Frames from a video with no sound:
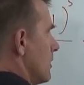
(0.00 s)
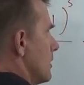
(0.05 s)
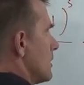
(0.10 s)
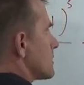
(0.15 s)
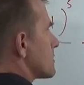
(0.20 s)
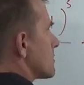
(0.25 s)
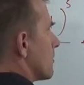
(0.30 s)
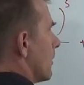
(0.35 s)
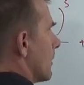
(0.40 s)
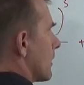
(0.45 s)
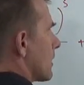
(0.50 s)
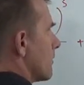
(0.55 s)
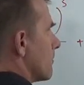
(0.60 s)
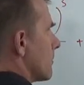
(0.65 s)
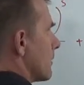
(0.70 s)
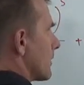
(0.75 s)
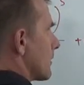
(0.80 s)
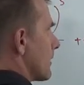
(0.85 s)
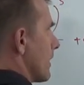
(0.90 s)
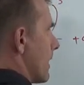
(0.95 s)
so I can
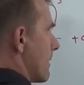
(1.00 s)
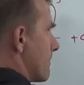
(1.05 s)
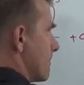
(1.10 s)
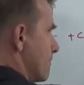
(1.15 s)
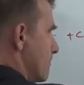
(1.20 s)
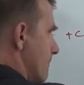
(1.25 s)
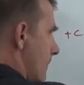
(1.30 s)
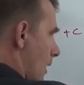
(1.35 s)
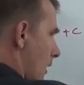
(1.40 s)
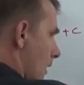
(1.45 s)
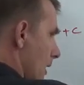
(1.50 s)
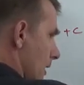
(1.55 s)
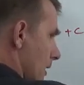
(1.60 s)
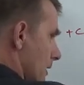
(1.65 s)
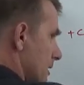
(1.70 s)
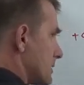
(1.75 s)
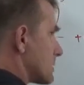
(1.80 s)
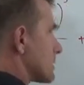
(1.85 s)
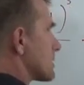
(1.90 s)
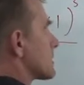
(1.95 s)
bring that
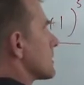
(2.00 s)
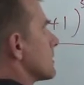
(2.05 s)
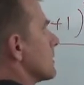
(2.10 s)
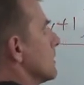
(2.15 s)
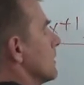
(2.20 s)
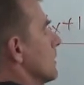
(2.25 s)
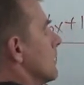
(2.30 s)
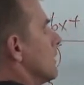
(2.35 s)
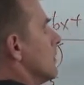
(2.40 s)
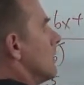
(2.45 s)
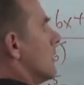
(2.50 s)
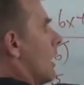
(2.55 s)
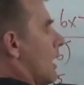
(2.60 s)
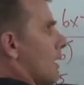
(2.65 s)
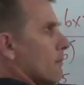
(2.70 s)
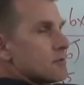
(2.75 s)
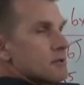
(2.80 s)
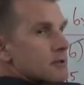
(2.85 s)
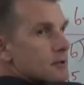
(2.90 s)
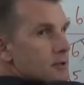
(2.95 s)
minus
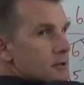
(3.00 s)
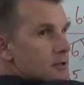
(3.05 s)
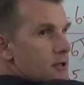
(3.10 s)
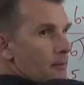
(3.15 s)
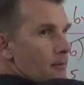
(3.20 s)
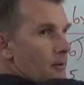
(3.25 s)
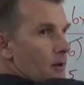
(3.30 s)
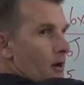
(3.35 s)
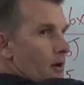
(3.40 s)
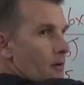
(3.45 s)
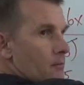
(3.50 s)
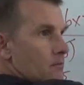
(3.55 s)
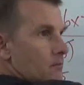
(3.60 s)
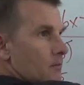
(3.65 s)
up to the top line.